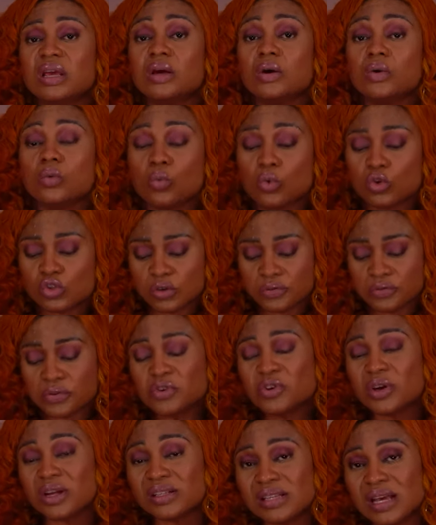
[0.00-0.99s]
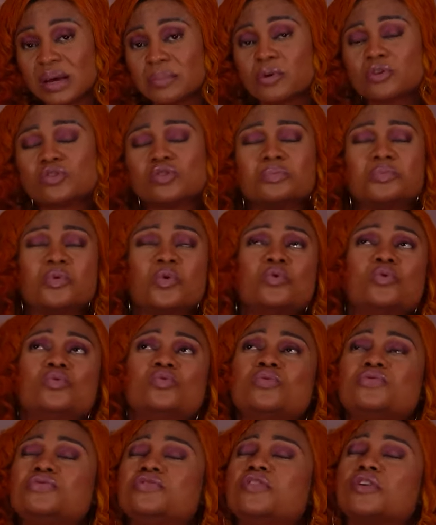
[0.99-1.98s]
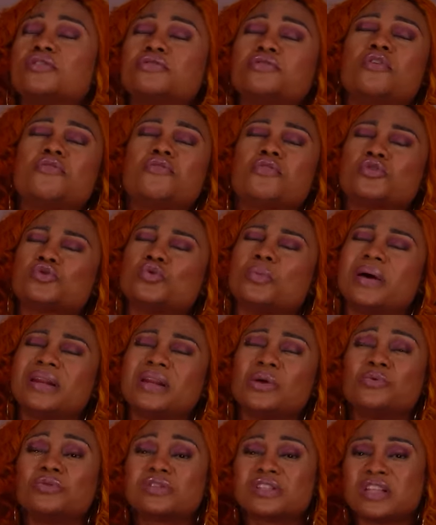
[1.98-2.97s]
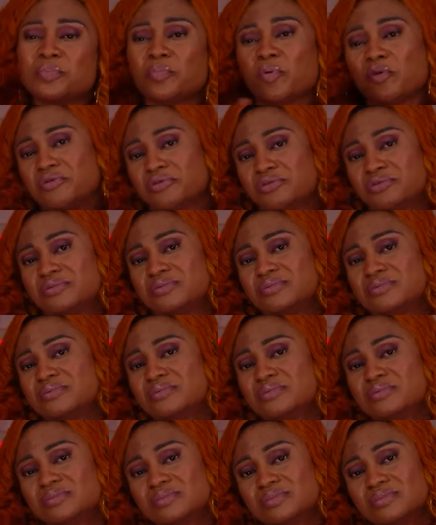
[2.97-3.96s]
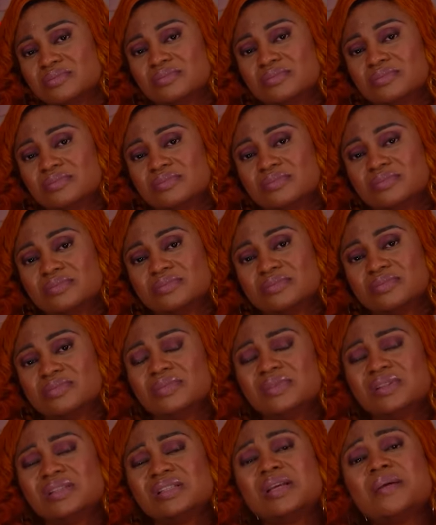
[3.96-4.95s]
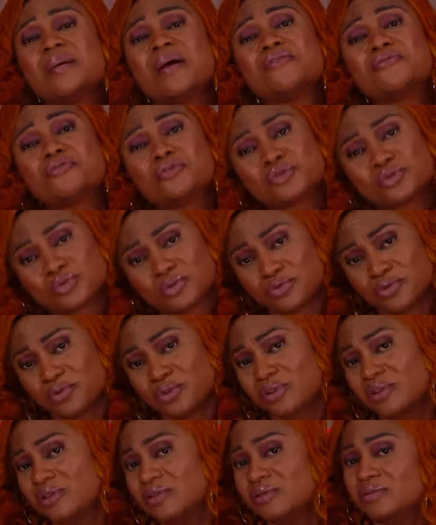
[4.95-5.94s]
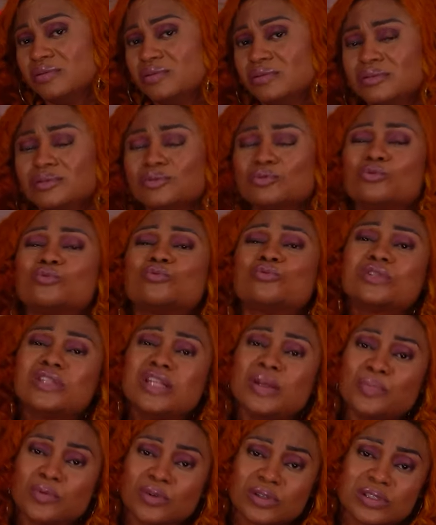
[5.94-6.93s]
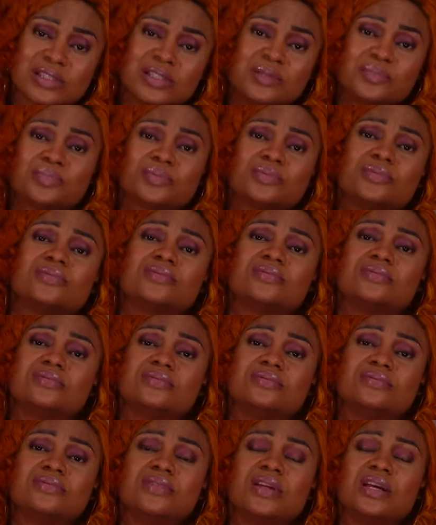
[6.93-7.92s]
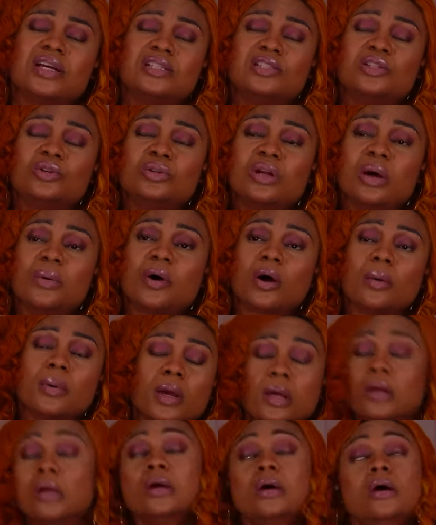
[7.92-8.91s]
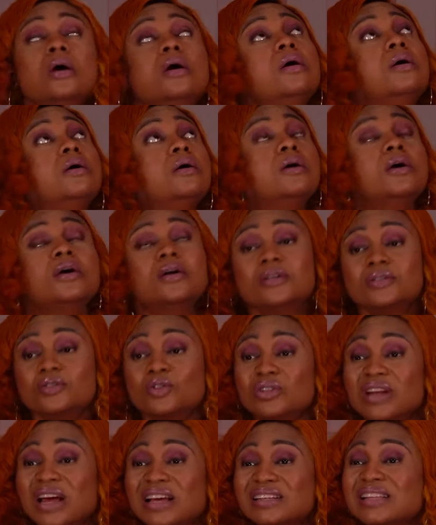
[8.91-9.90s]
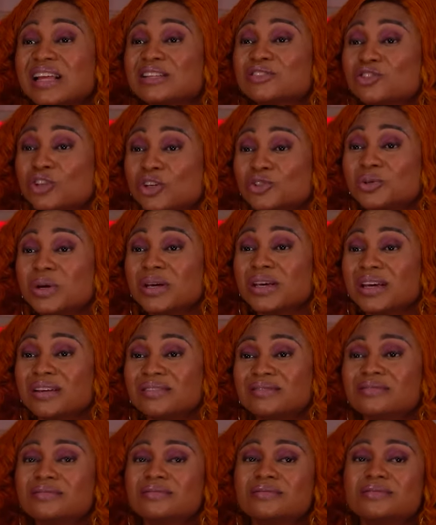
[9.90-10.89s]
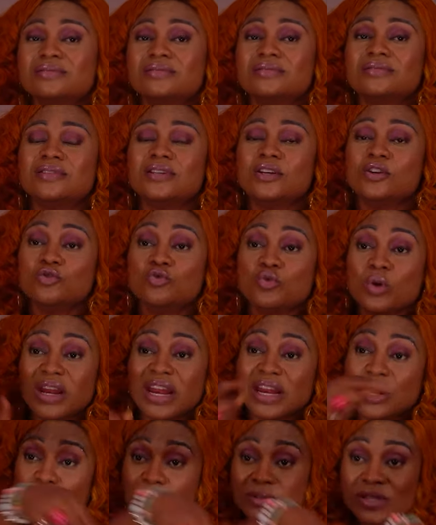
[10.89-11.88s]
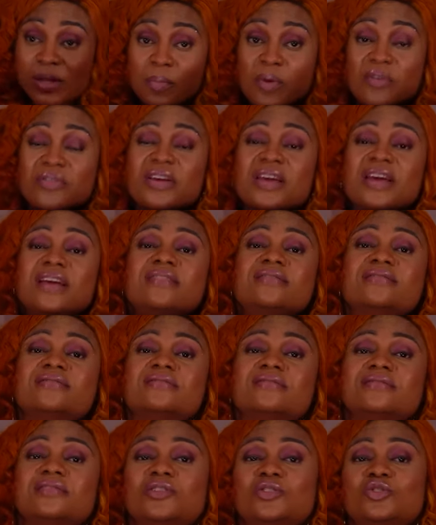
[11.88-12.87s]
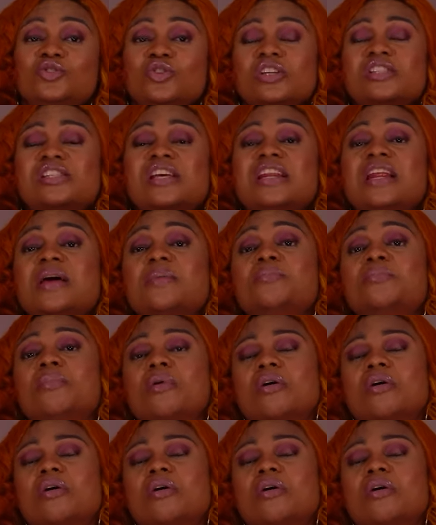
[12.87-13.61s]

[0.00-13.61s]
Once you feel your type, because some people will fuck so bad, they will sleep off. See, we're forced to fuck. Who sleep your sleep? They will not wake up again. They will not start to touch you again. Knowing that they will sleep off again. You just hear them.